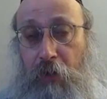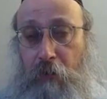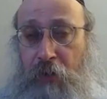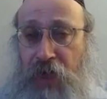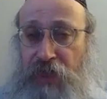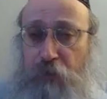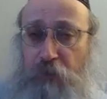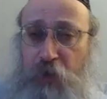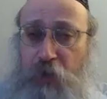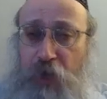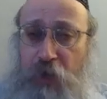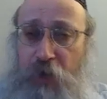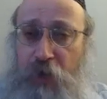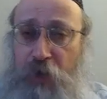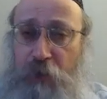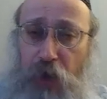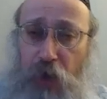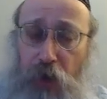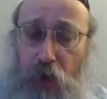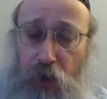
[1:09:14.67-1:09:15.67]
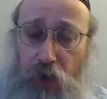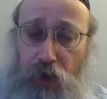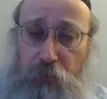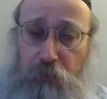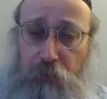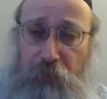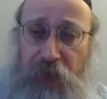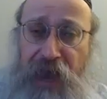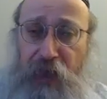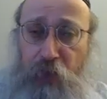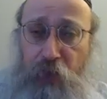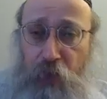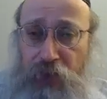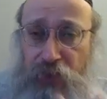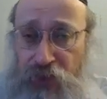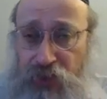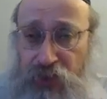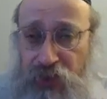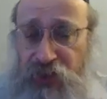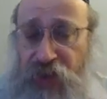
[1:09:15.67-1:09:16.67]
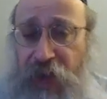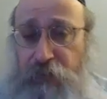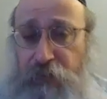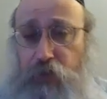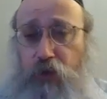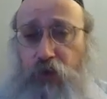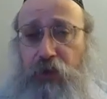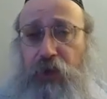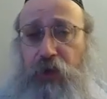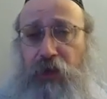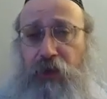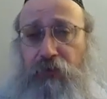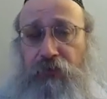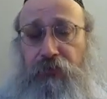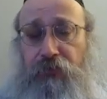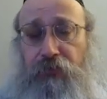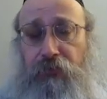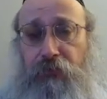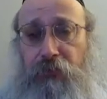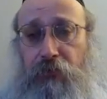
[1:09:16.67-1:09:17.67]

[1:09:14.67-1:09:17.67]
Many people hold back when it's time to give,